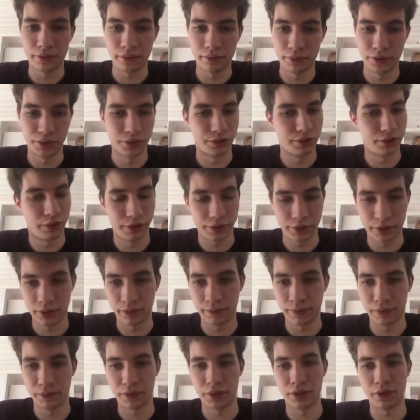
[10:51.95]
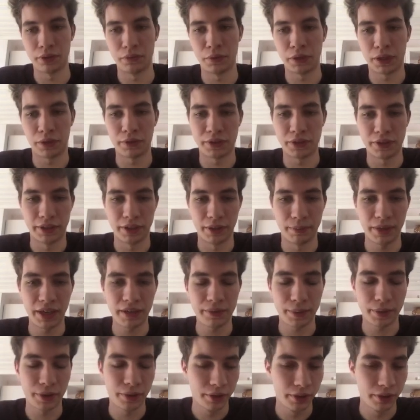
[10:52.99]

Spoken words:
which is also something we're showing rigorously in the paper.